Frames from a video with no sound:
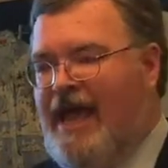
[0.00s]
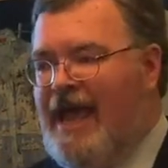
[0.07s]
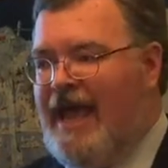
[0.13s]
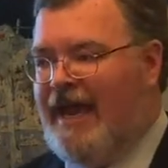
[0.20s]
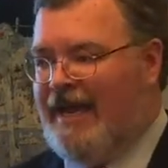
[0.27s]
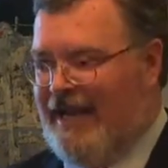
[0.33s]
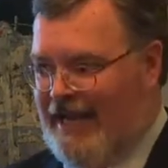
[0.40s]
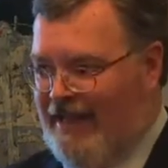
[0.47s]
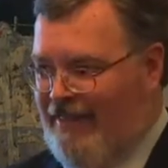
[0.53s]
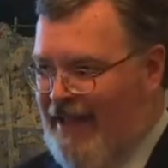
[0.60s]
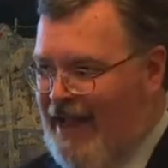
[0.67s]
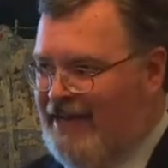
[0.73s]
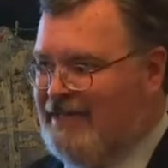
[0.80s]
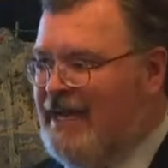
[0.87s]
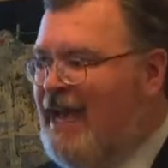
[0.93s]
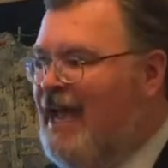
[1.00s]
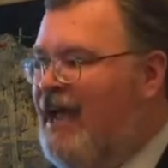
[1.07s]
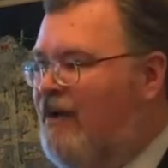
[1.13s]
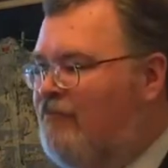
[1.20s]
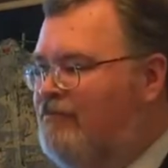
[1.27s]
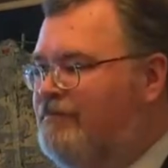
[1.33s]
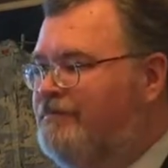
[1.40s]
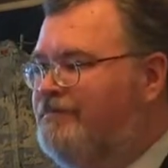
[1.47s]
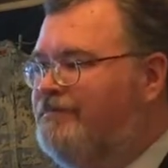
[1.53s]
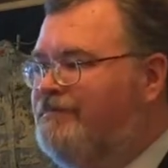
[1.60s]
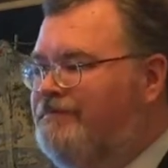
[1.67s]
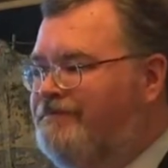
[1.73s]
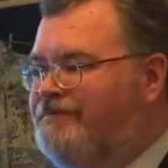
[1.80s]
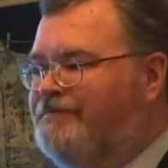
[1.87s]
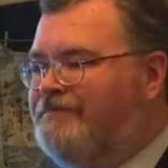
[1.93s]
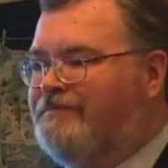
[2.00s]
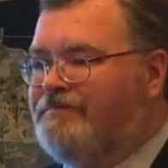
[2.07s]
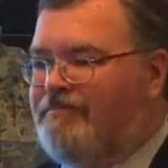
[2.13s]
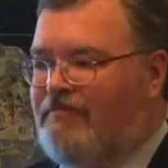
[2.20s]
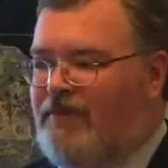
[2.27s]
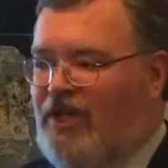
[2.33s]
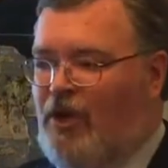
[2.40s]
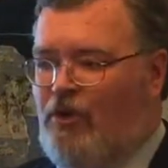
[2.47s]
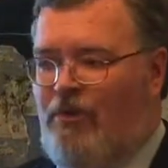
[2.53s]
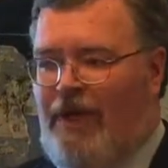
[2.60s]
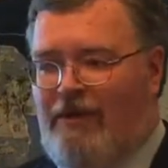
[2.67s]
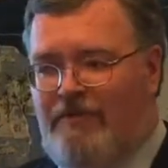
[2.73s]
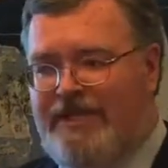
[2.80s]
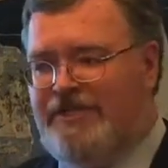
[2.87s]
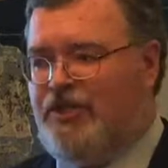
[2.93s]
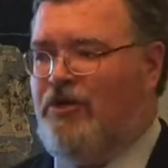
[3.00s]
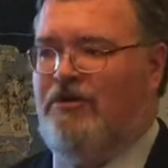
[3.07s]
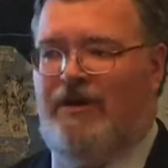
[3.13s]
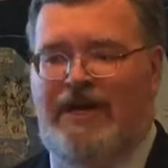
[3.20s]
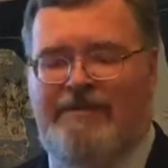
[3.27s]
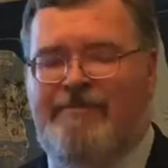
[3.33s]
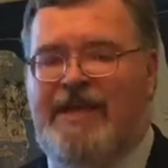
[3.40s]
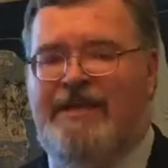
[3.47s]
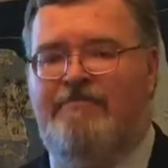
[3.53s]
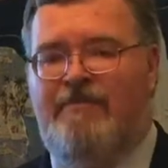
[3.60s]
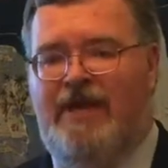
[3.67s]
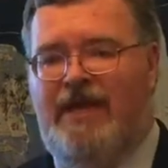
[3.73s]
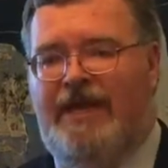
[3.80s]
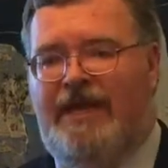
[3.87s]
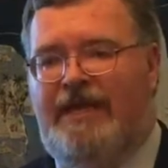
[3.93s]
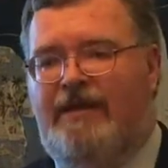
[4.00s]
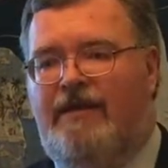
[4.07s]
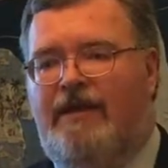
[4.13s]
And in that time, well, we certainly made money.